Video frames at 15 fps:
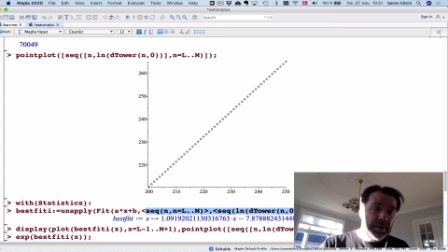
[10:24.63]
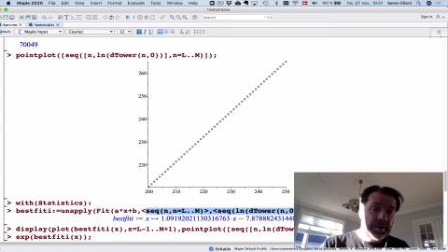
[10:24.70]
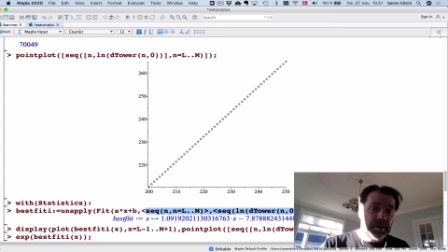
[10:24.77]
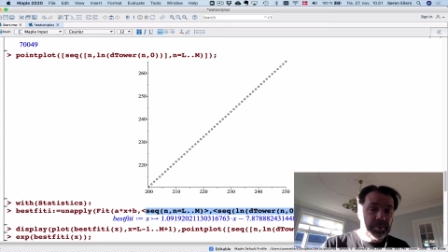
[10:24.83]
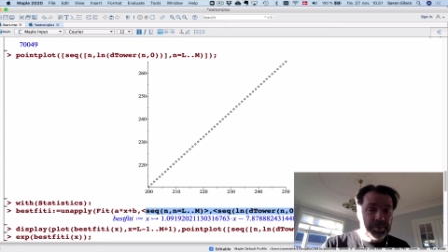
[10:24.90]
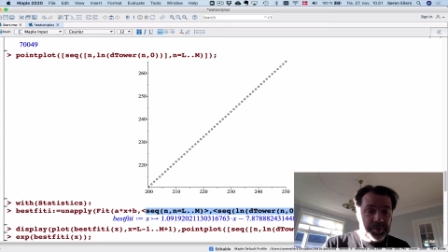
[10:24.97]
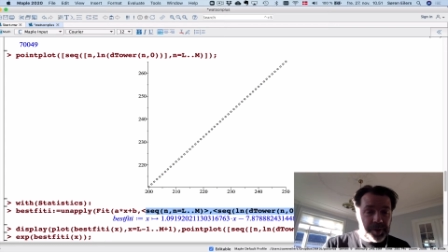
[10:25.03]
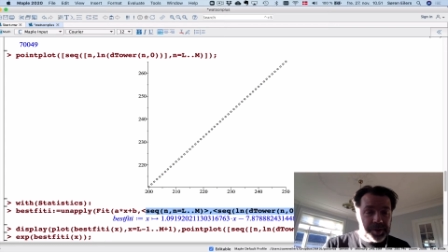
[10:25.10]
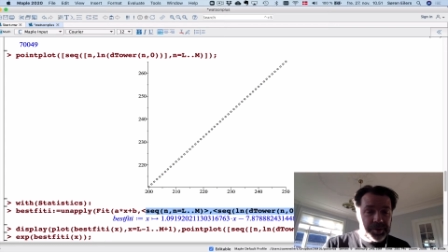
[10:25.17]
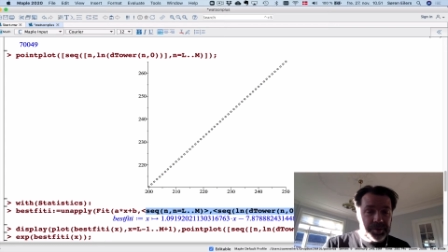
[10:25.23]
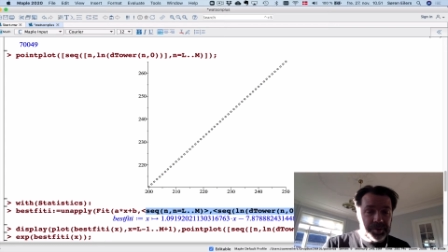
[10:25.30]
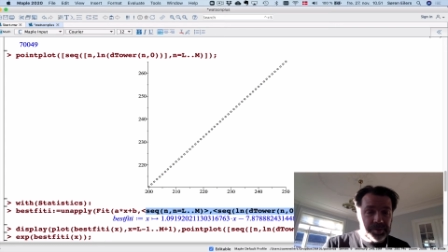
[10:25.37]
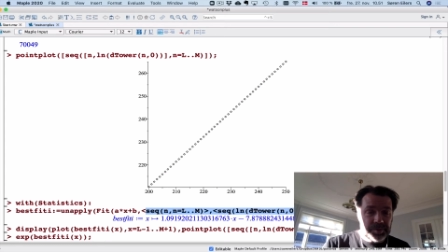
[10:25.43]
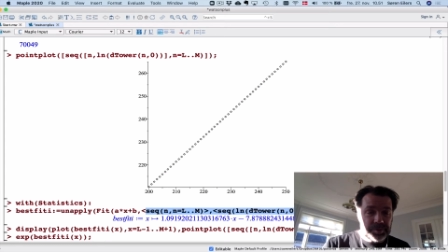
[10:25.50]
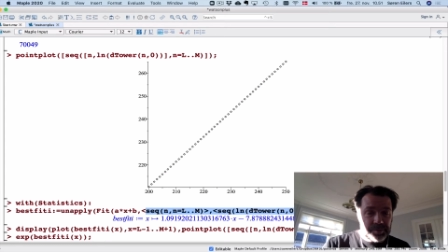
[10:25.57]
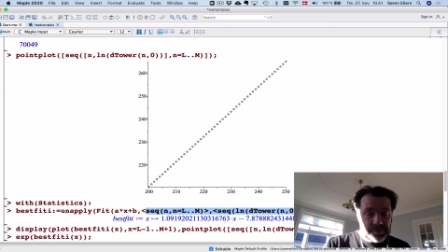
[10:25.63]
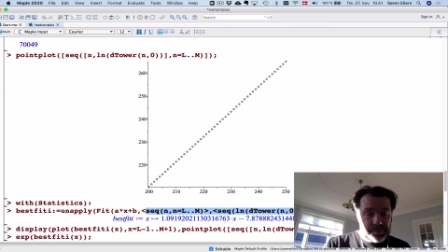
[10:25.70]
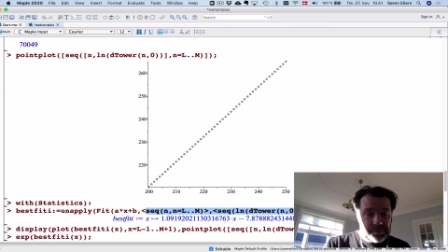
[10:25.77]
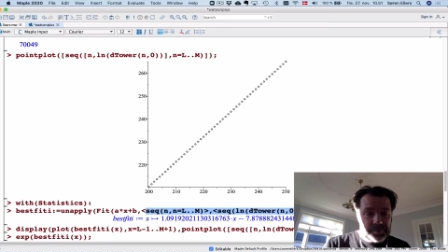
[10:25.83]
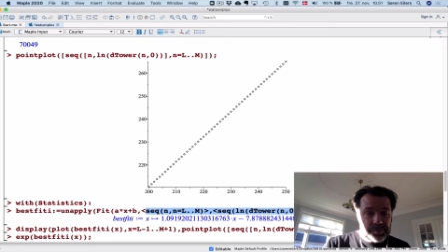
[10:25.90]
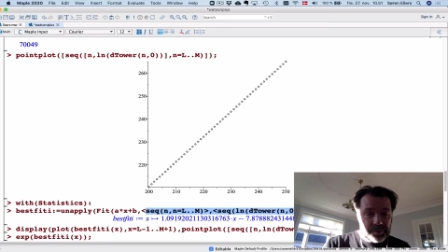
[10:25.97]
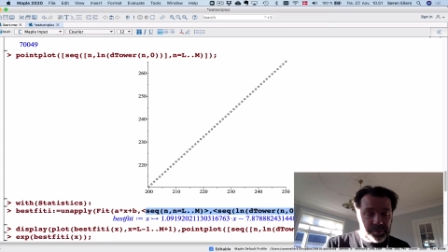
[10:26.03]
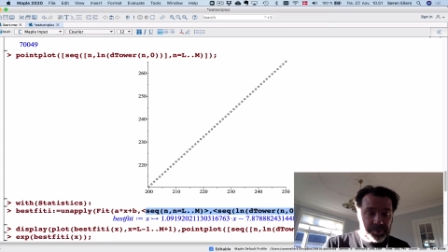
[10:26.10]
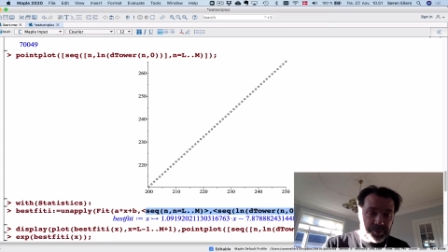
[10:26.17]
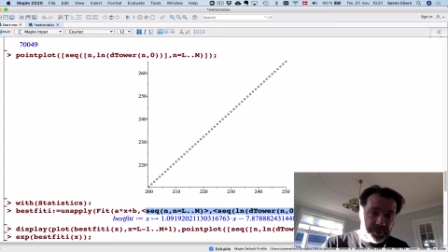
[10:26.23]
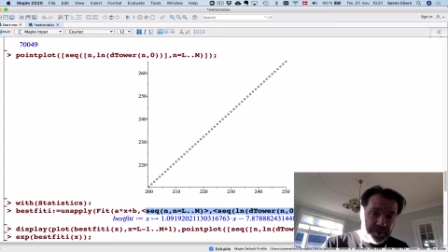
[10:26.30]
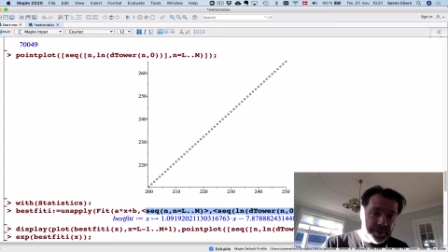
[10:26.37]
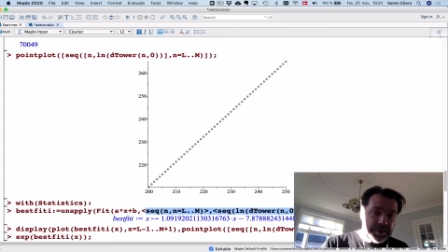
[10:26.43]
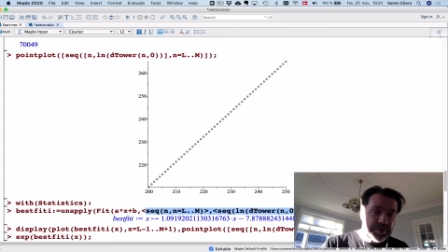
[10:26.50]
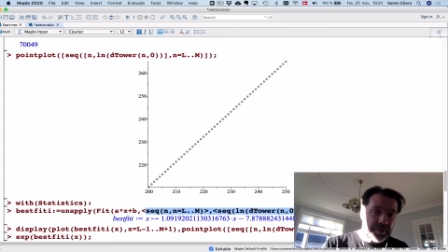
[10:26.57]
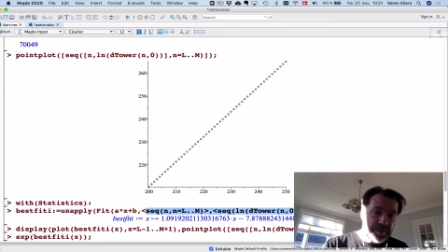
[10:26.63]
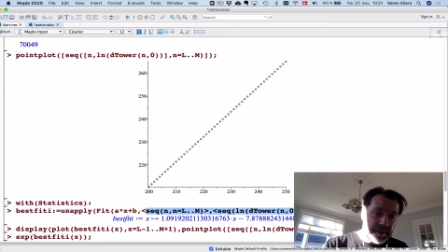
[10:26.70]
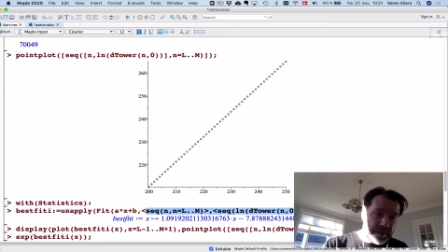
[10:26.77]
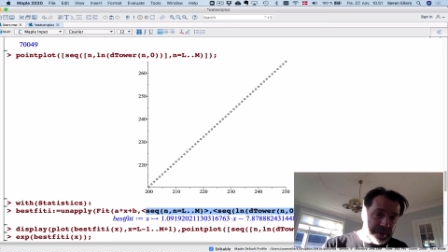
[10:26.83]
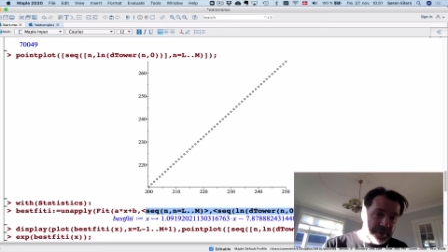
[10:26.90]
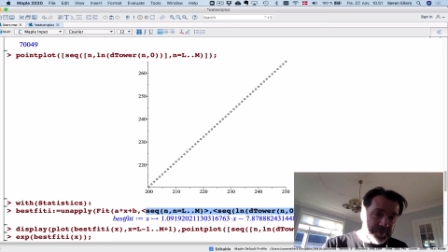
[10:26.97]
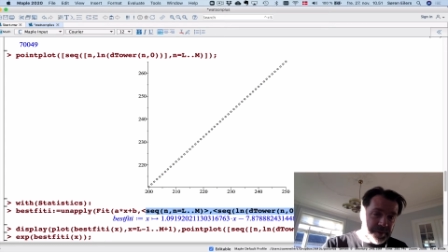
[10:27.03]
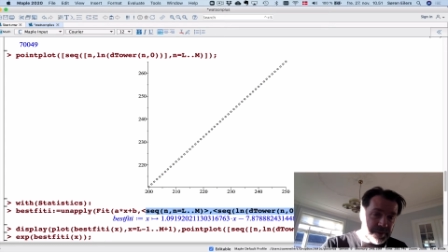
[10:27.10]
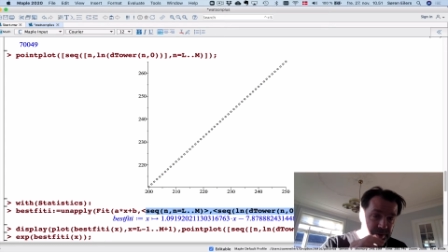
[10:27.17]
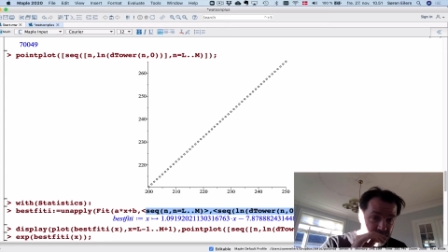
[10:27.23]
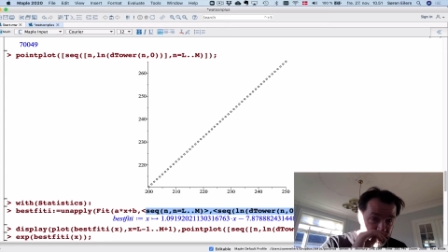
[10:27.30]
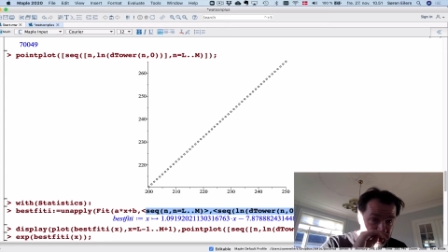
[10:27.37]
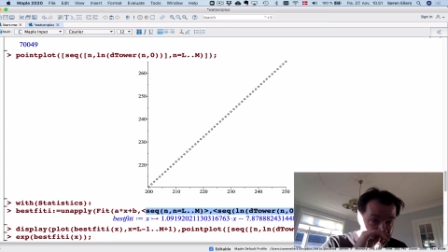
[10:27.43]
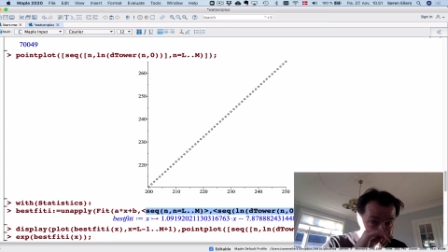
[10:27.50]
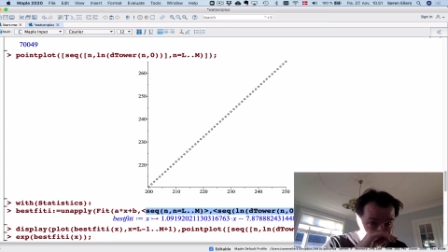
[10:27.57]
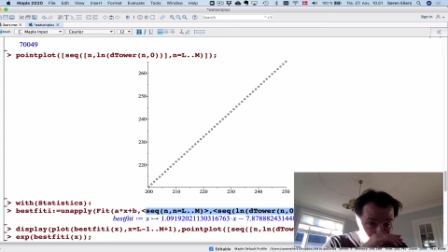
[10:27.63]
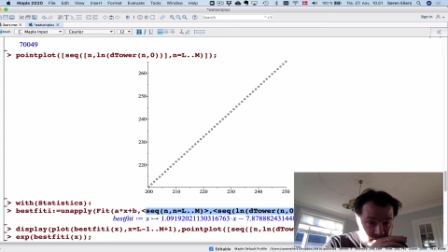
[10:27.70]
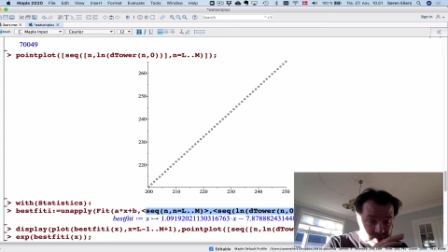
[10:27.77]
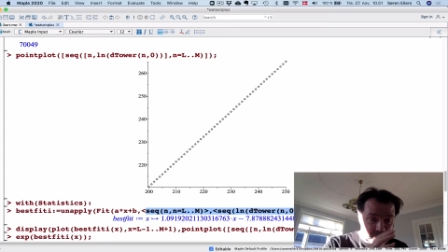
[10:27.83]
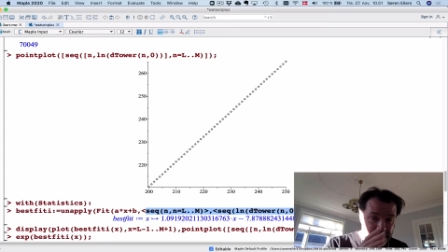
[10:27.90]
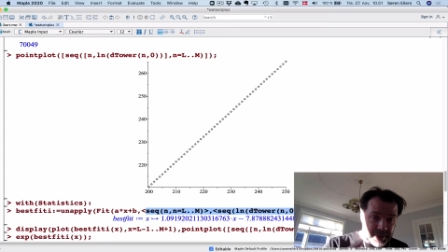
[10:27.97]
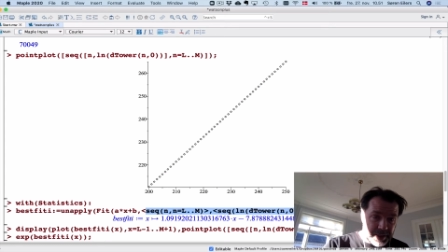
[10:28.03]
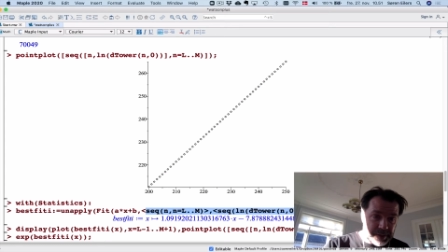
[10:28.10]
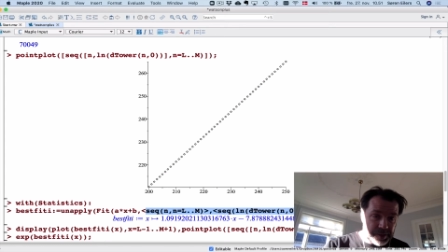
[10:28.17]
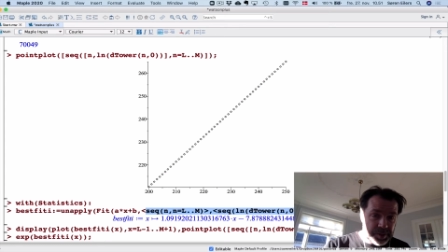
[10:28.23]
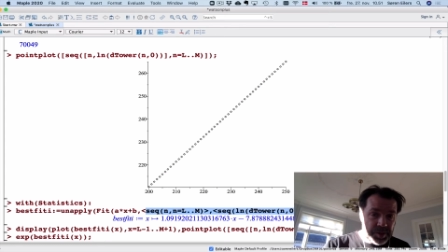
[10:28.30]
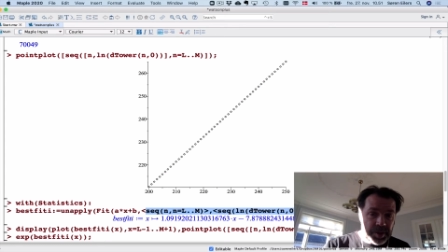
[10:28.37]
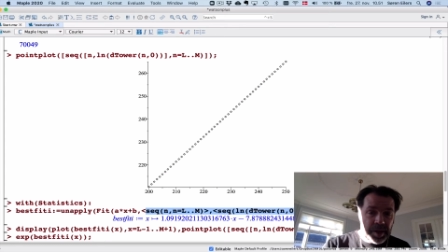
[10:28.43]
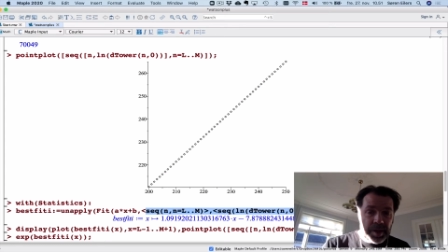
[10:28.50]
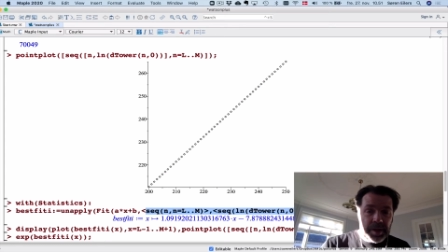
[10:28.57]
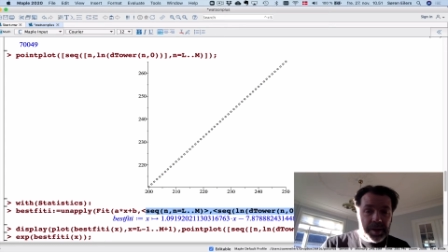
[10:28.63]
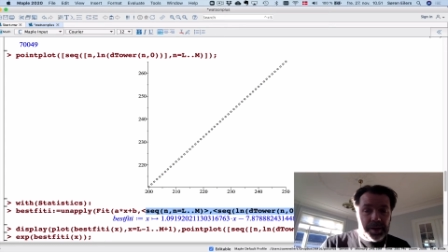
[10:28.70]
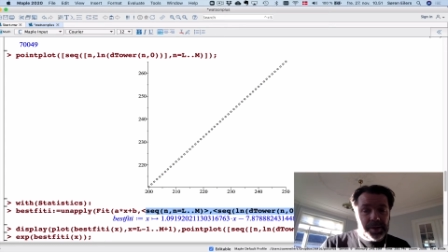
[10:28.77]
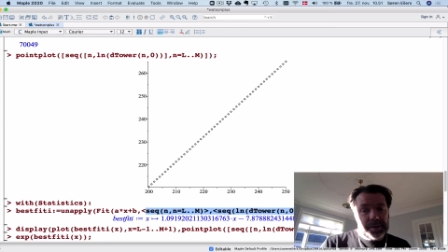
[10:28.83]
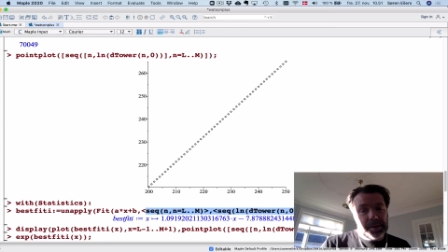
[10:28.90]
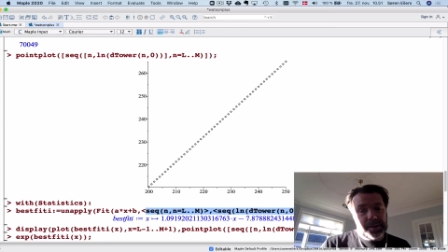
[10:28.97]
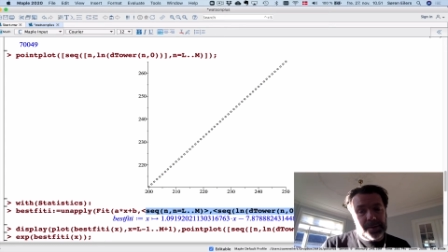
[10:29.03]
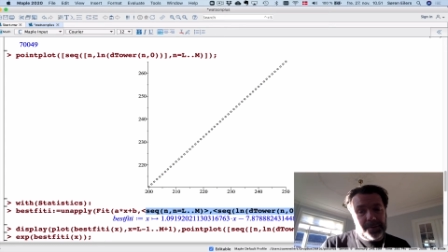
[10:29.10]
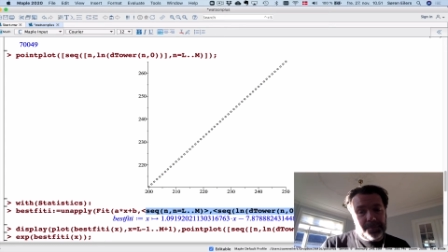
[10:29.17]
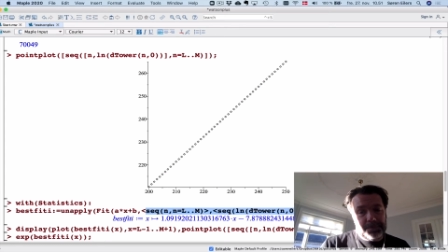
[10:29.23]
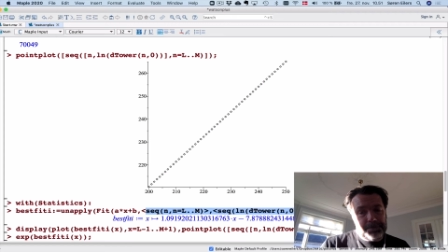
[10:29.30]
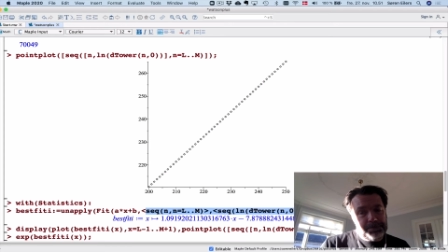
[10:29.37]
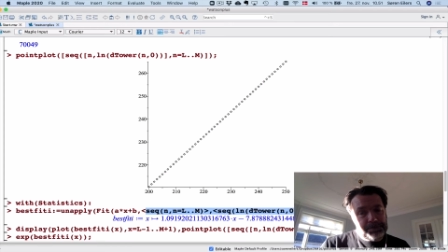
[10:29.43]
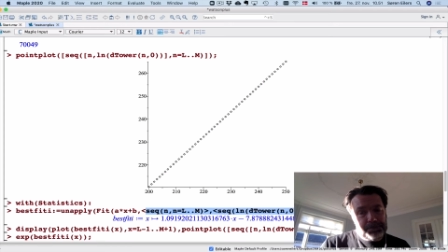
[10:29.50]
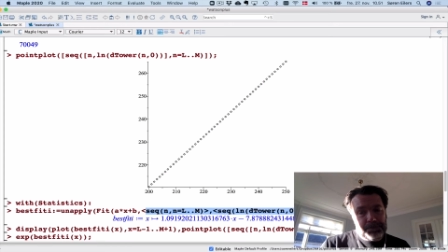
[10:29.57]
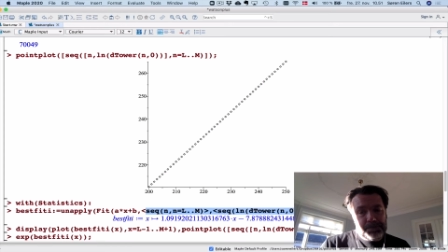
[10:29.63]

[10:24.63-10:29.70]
operation procedure that lives in the statistics package um,